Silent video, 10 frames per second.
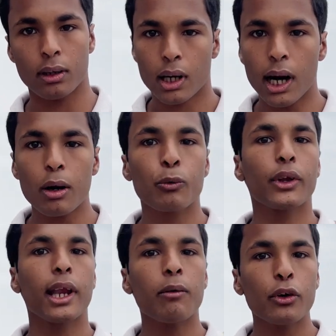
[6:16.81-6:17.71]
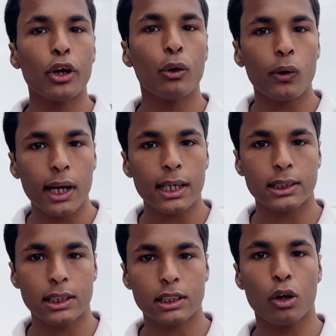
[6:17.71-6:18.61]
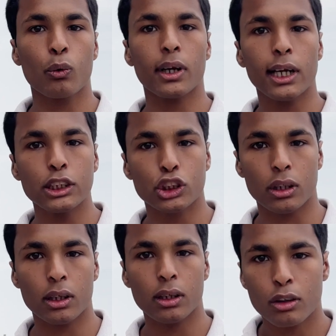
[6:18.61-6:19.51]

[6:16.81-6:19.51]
God would never go against his own nature